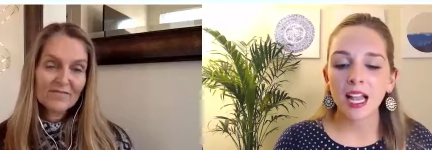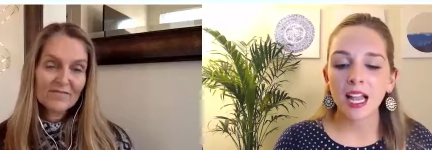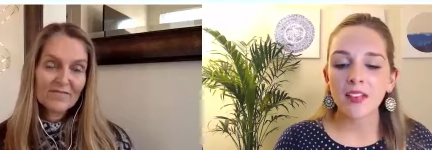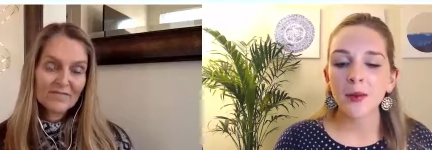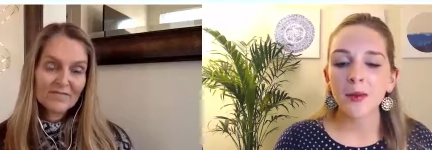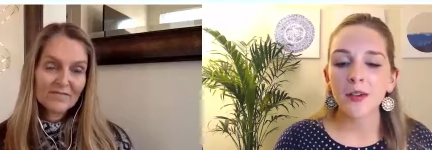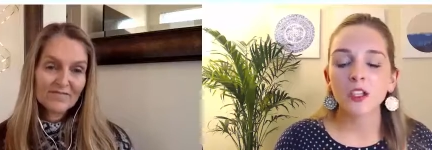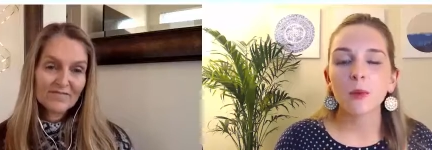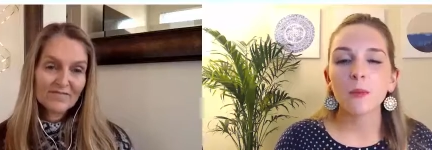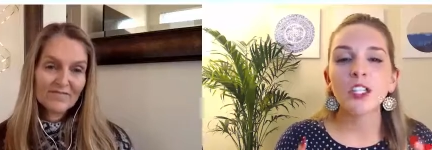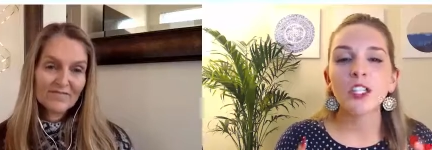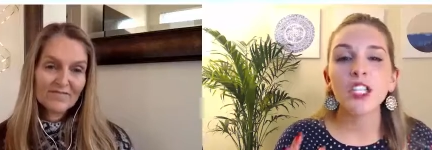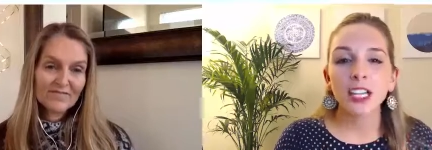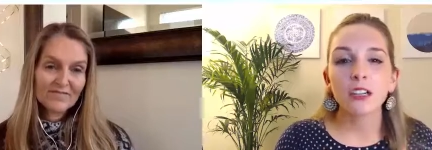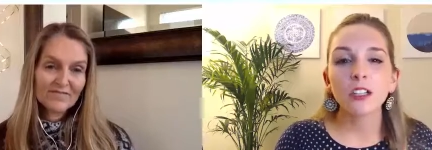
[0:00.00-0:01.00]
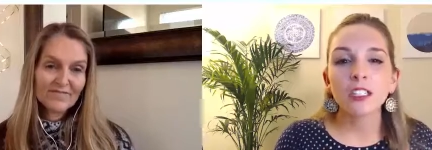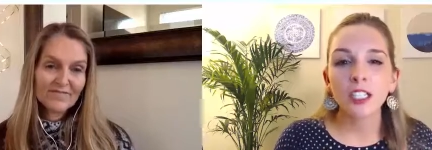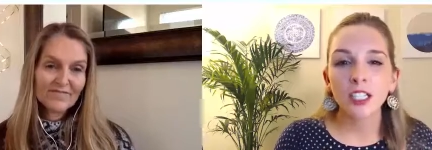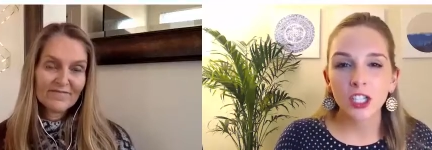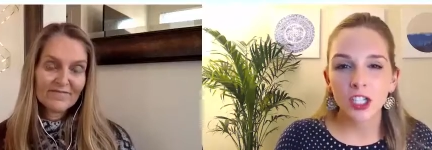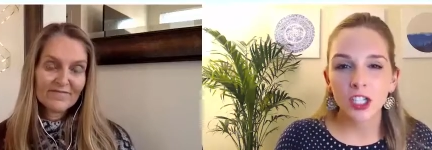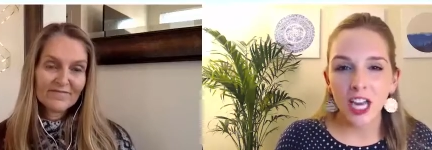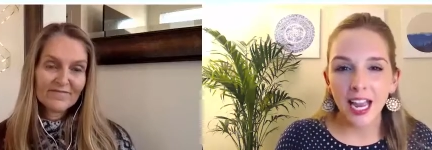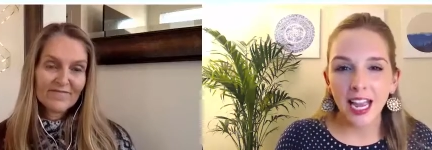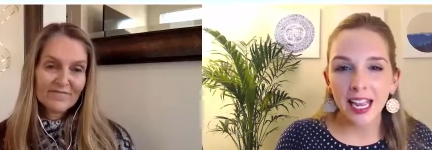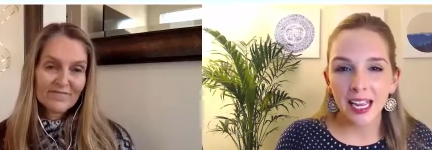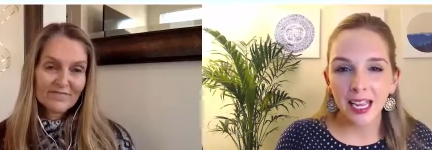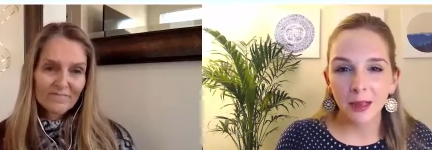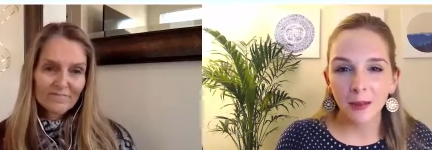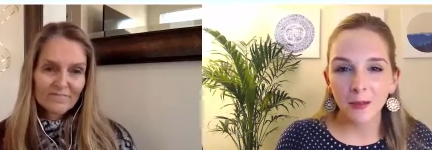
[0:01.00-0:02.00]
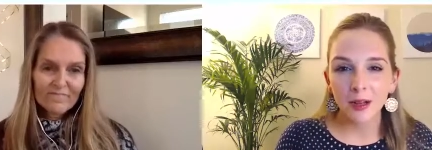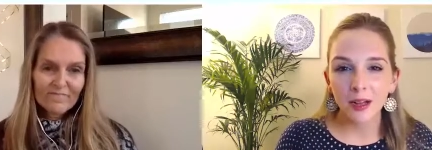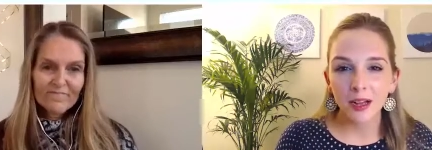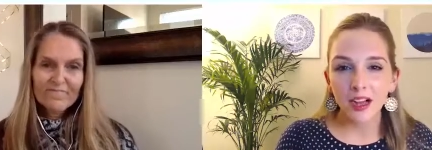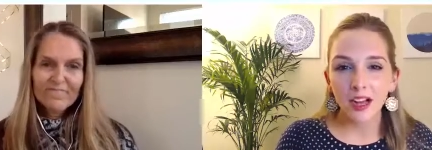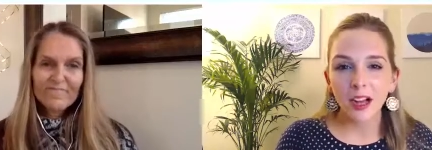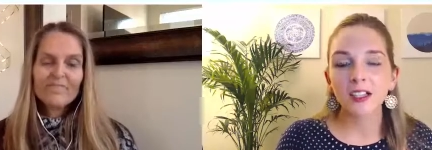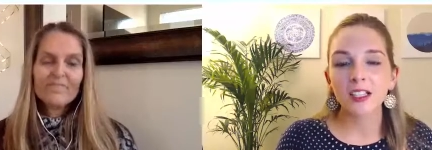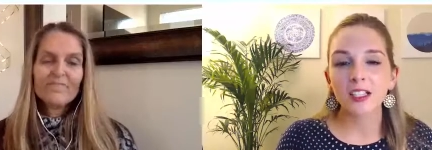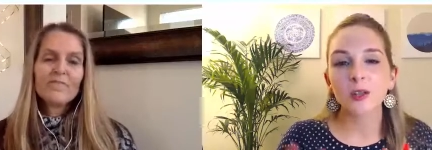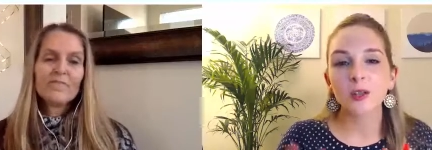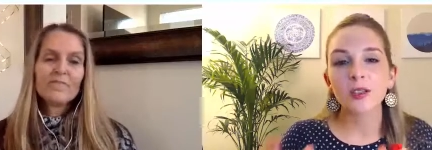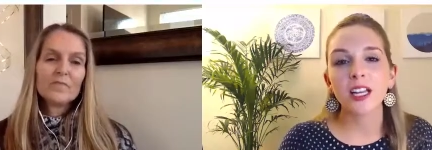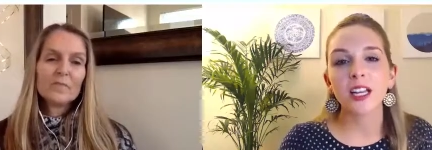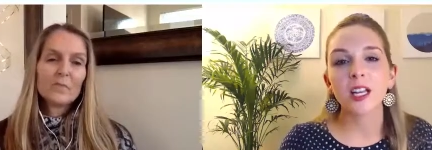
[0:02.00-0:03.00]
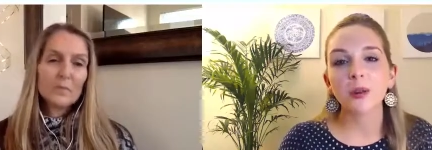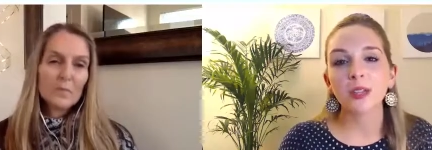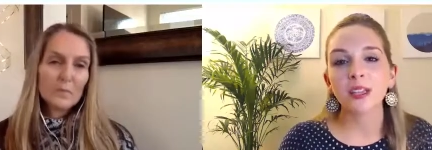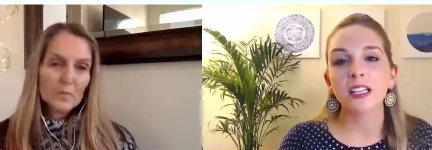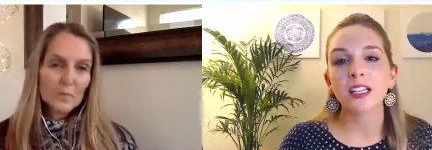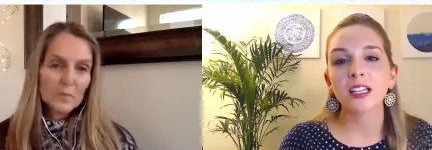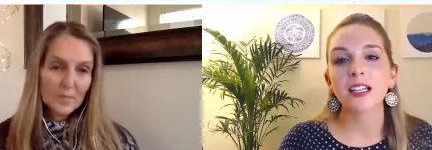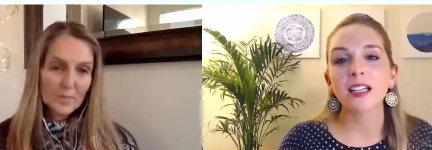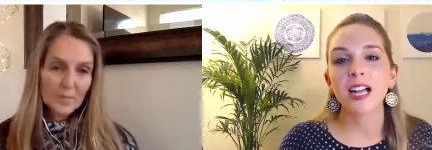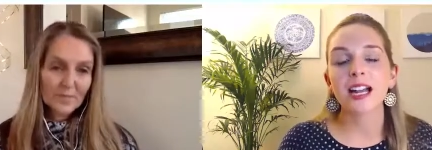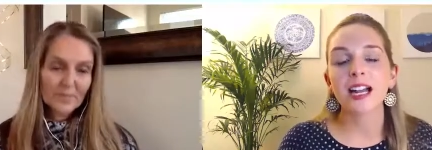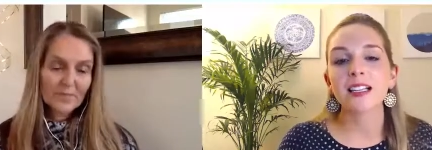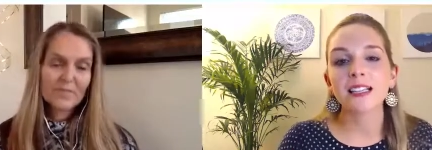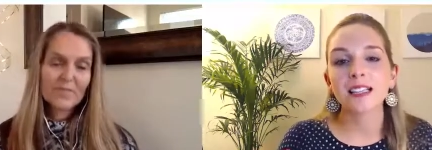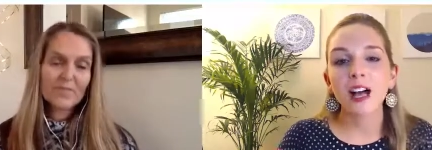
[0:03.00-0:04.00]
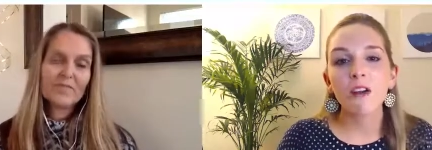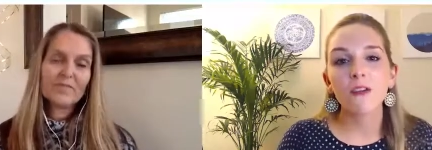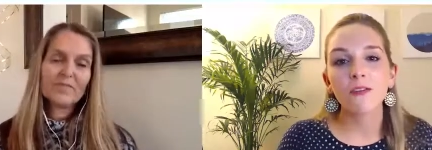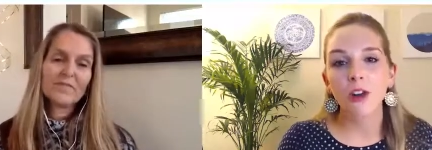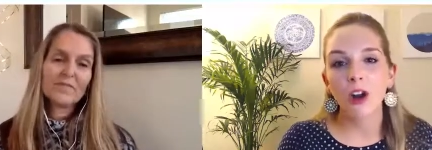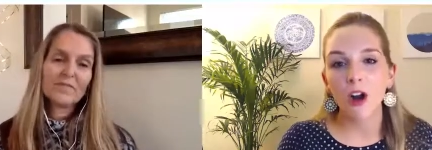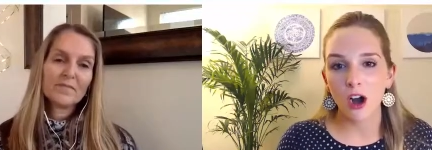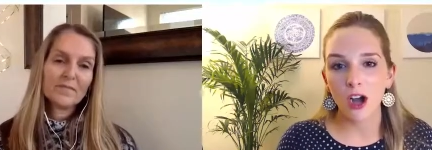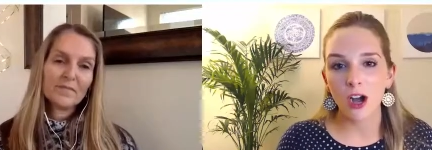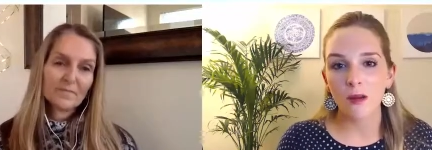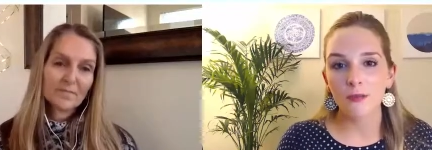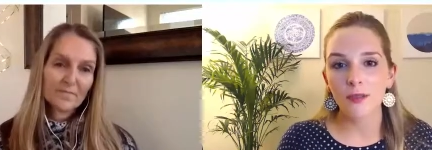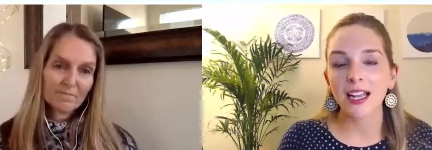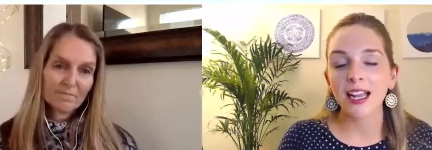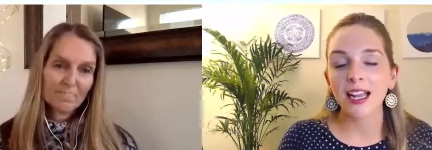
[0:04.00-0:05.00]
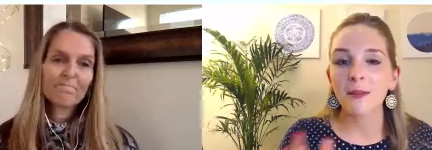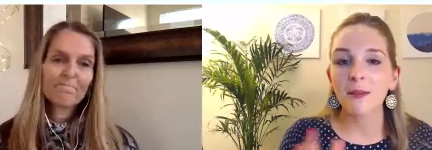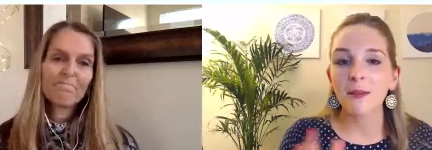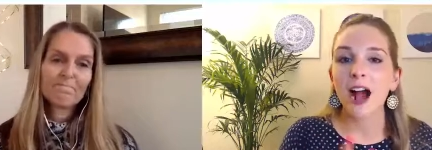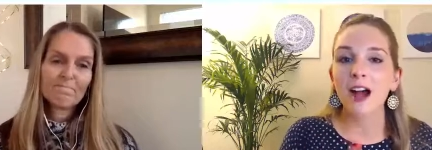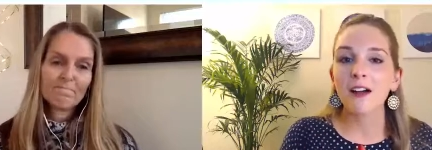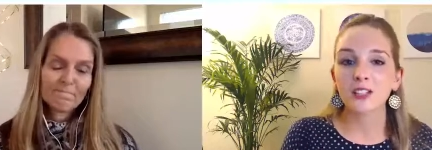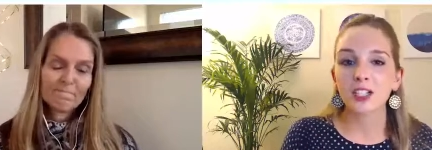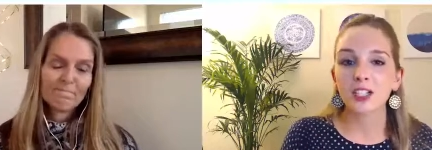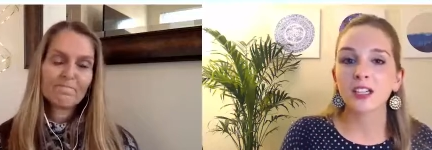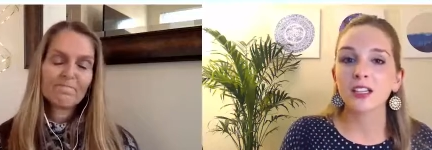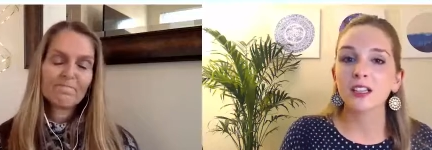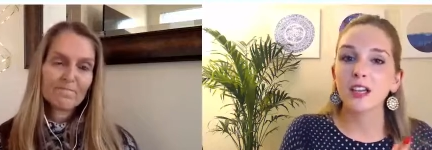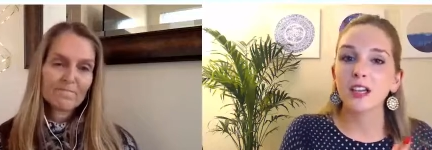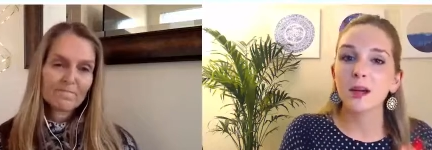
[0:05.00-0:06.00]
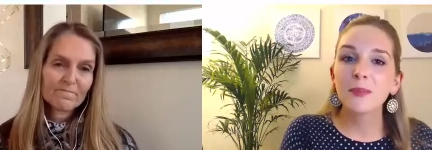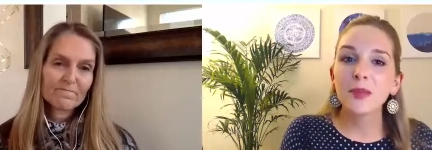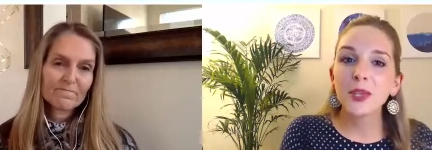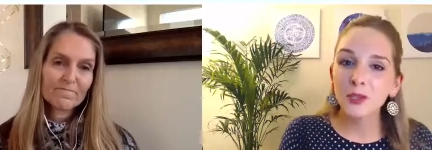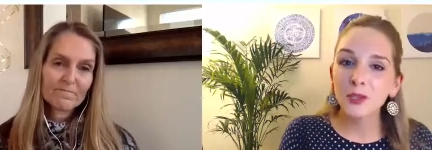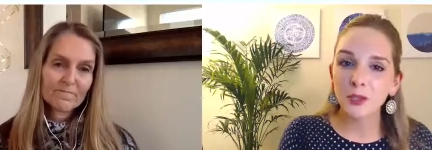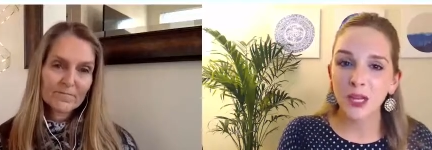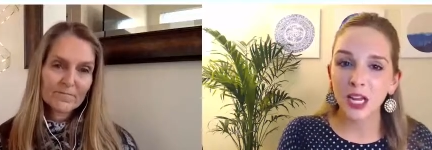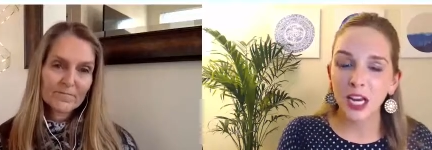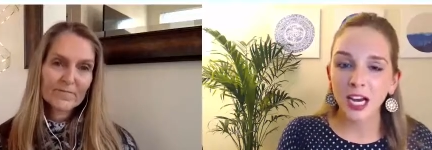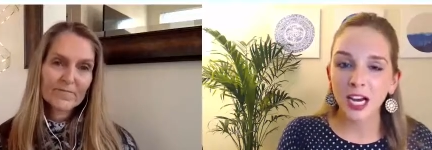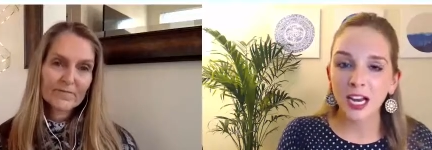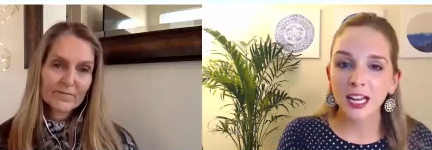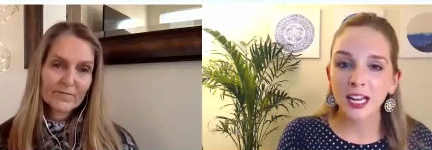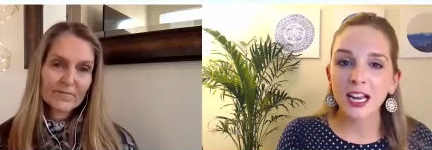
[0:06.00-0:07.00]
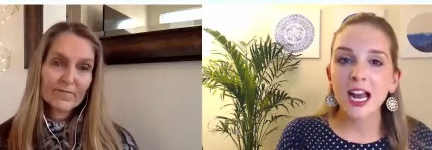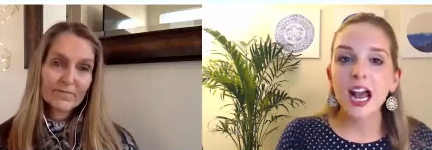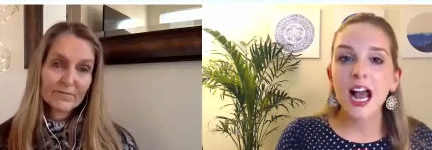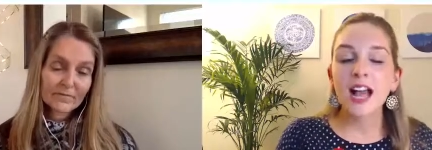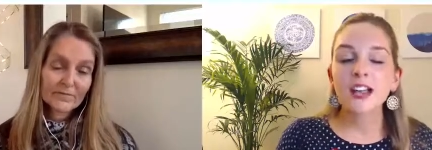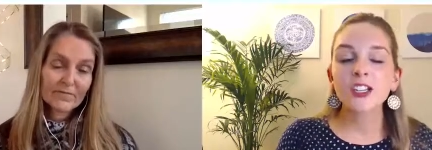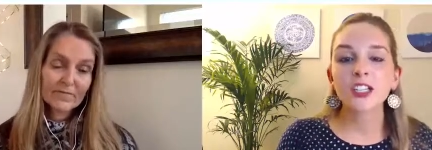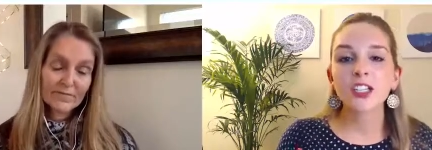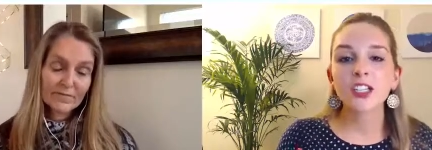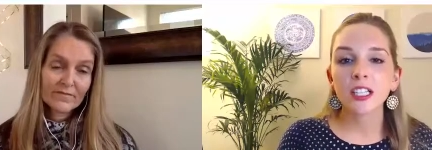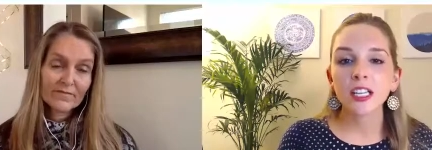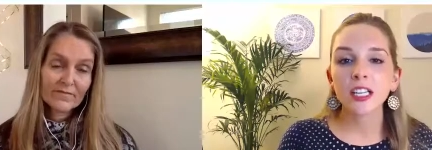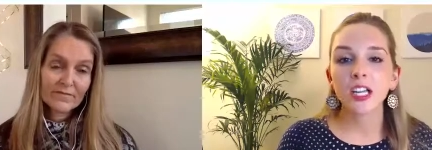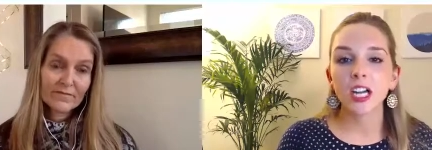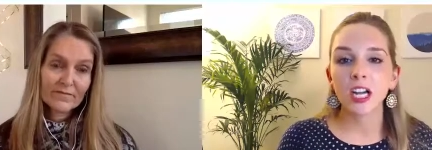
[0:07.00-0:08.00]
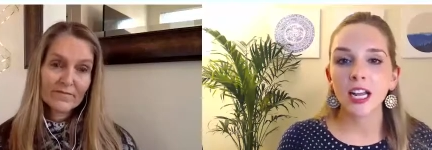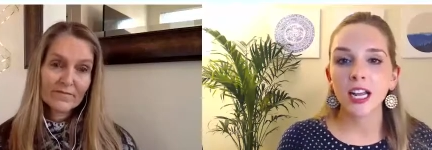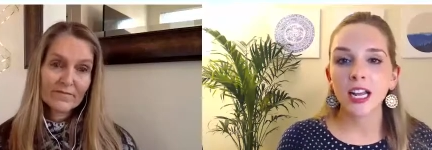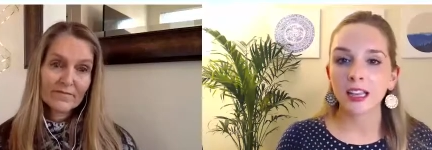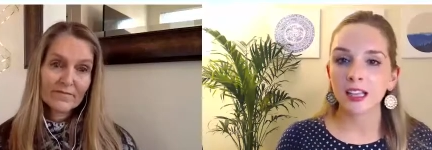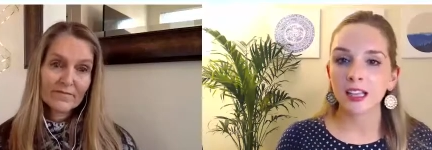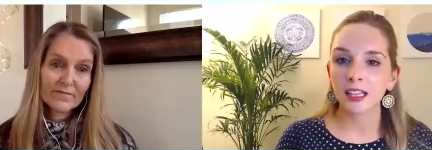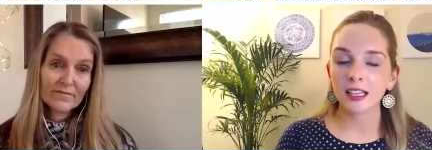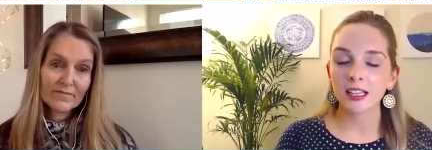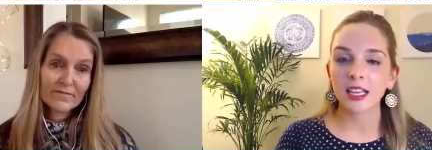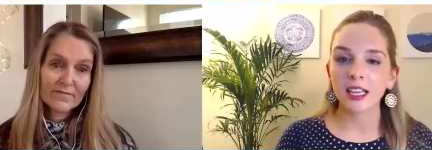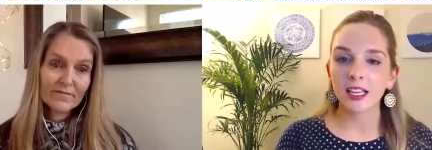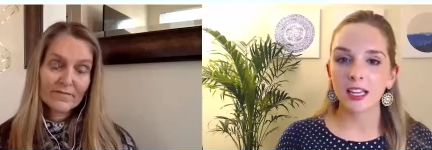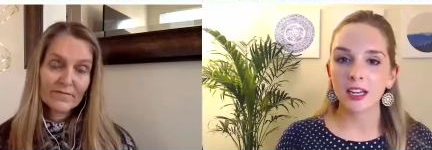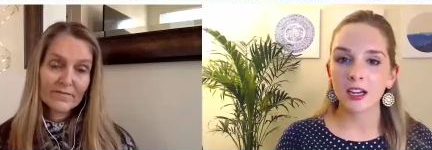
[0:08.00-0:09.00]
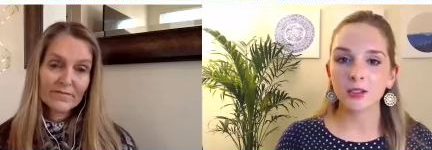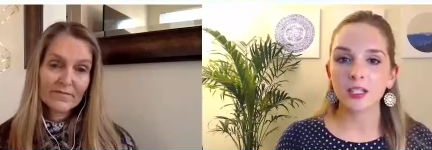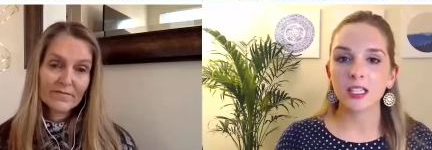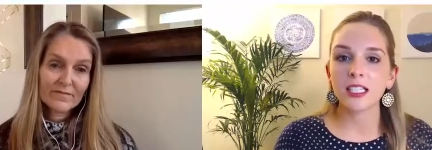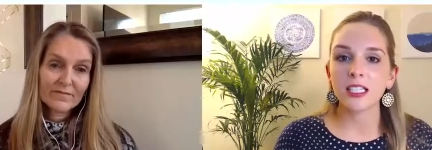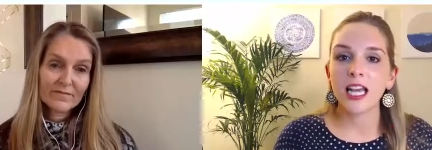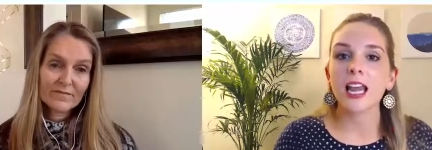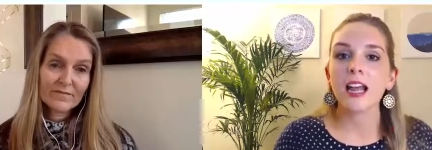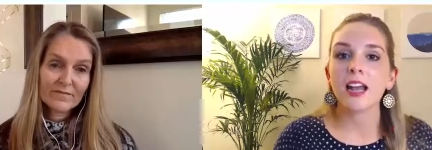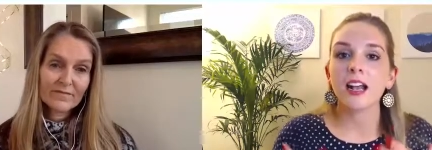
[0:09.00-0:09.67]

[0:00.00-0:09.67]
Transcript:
Speaker 1: and there was so much guilt and shame associated with the kind of self-harm that came after the abuse period and just really learning like, you know, to take